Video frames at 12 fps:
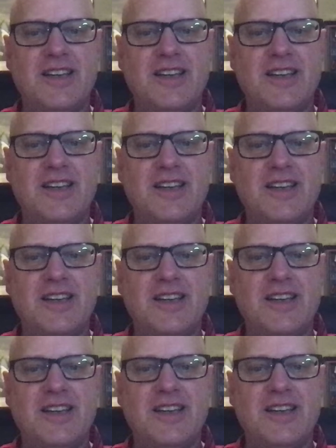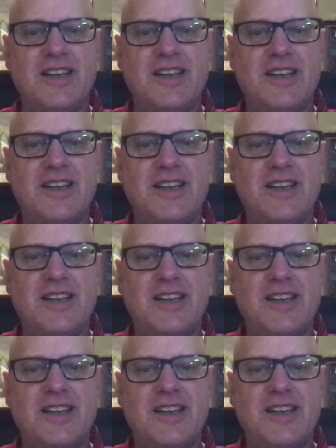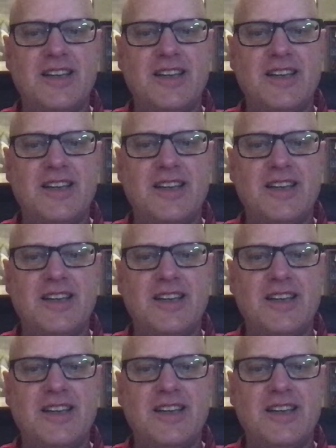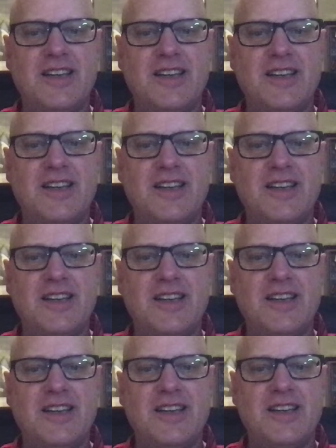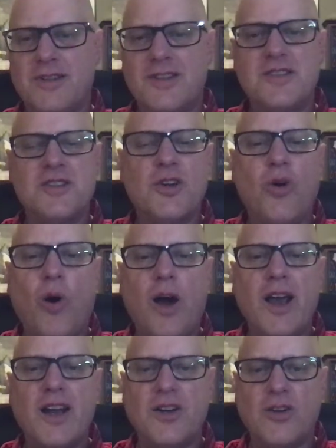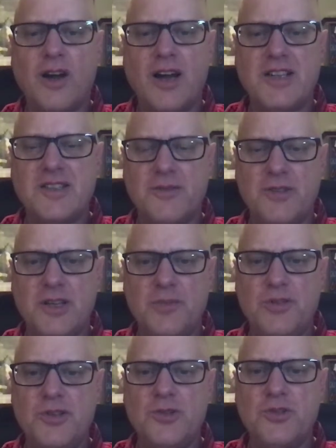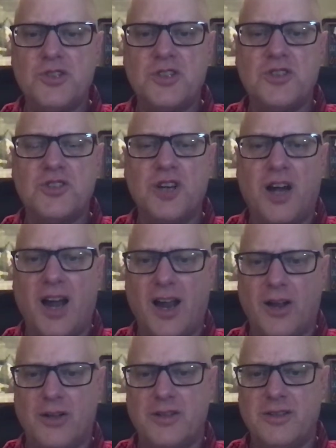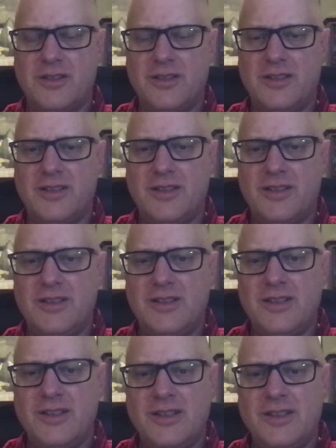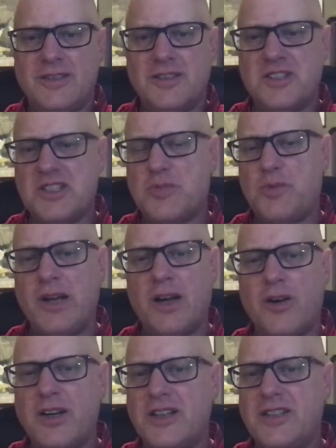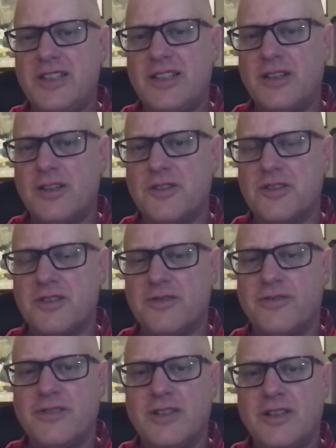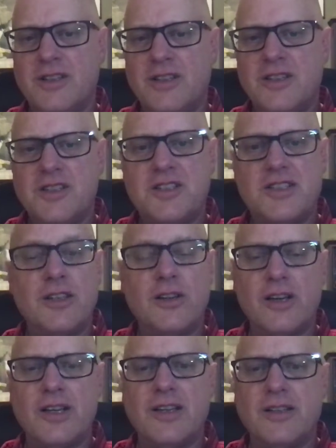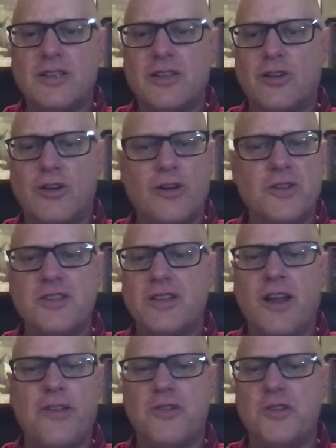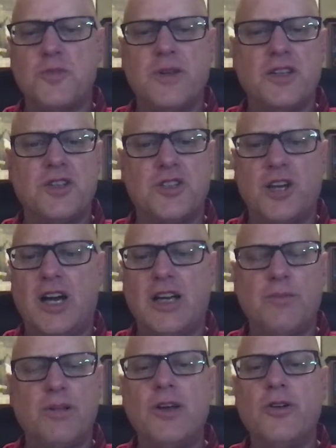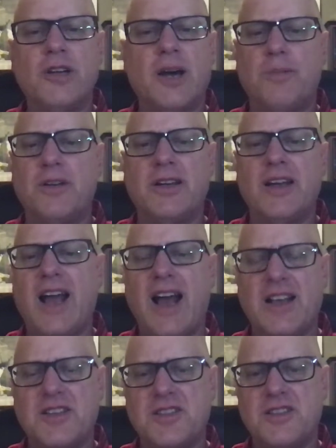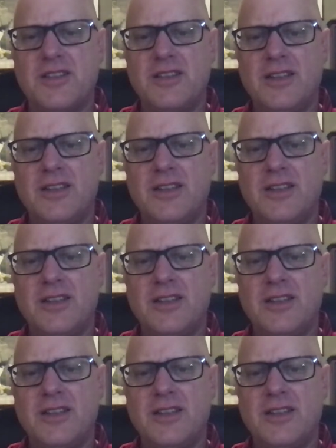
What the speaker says: It's not just our singing in church, but it is the quiet cries of the abused child, the despairing tears of Syrian Kurds and others being shot, blown up, and gassed